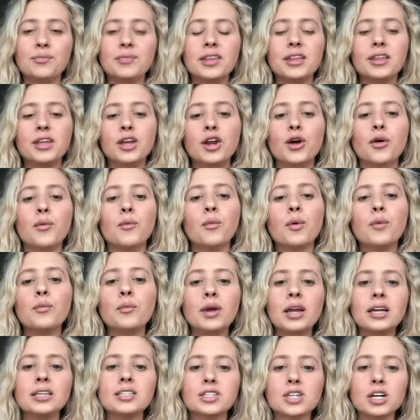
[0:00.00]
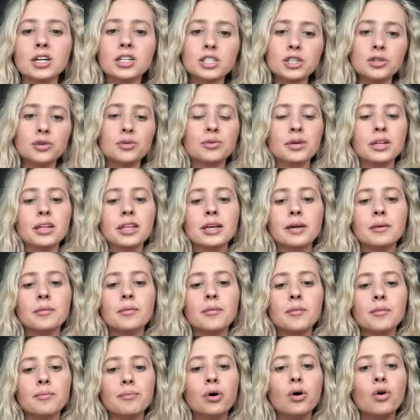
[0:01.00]
you know, when we start to really
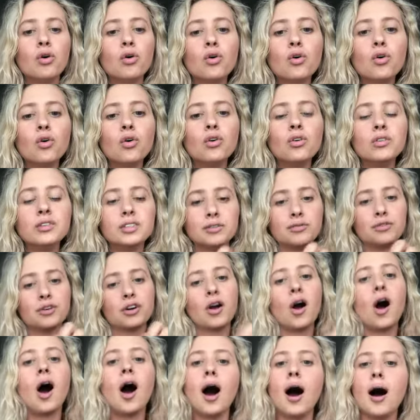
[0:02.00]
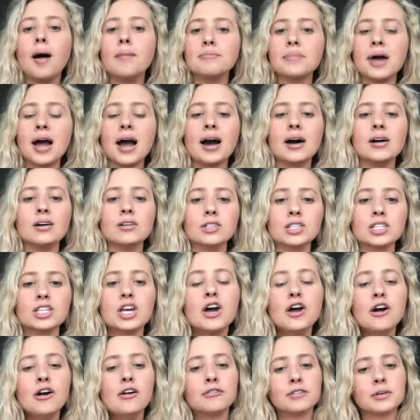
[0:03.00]
pull different compounds
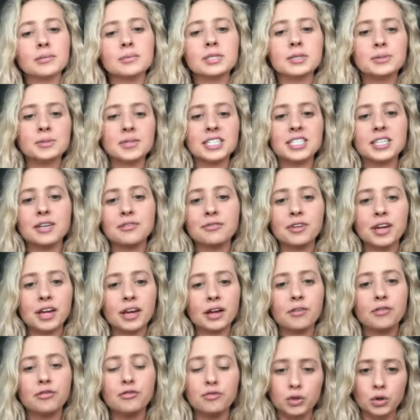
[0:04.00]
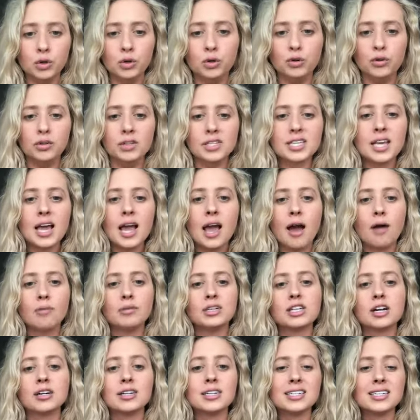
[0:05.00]
from specific foods and we
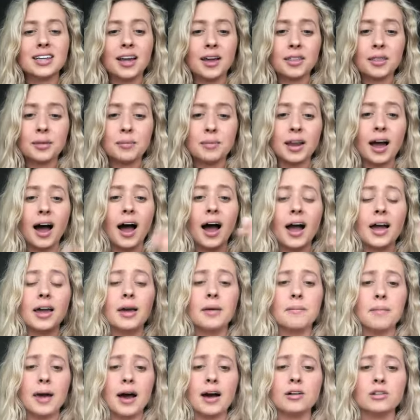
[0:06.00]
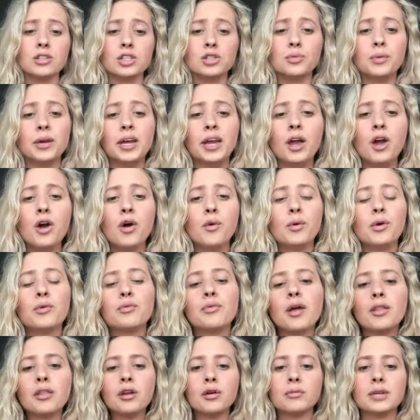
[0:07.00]
start to take them in high amounts, we we
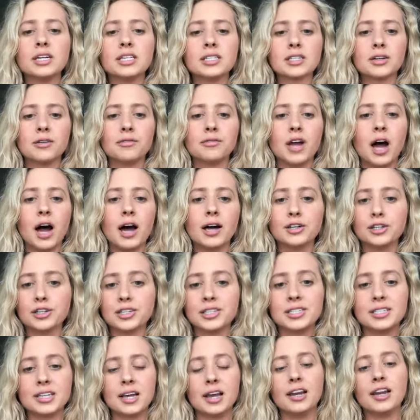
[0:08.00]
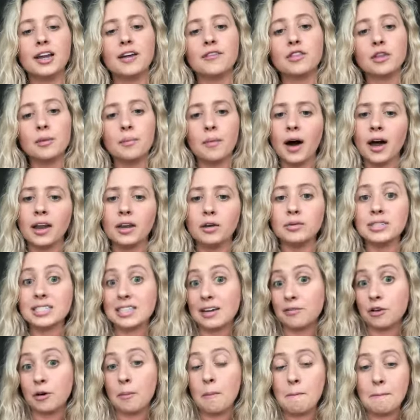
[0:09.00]
run the risk of not understanding if the body was
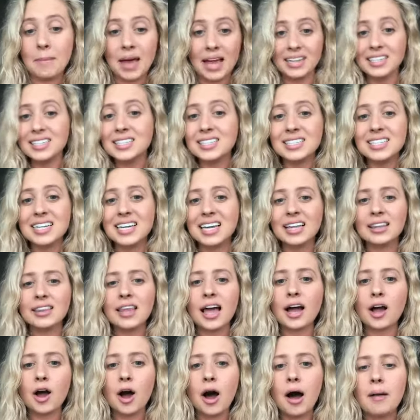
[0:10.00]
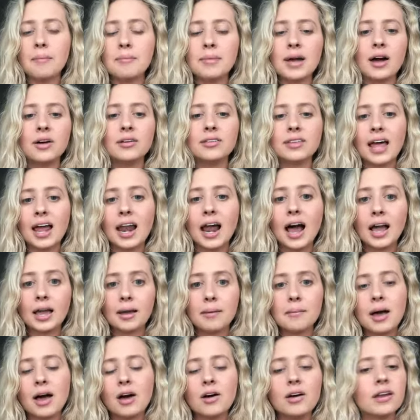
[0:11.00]
ever meant to get that compound in that high
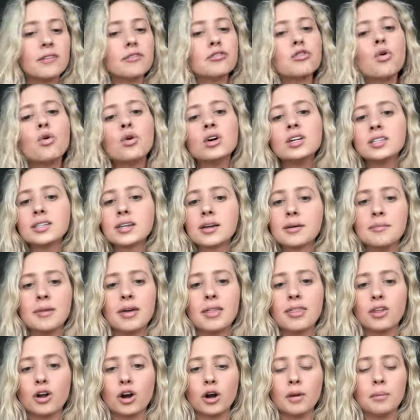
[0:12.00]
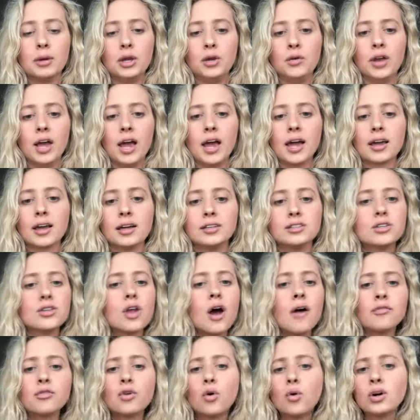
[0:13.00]
amount. And of course, it can be therapeutic, and
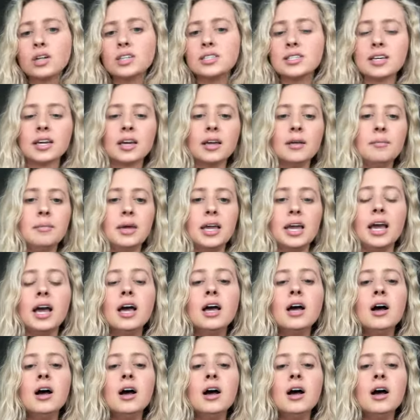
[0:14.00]
of course, it can be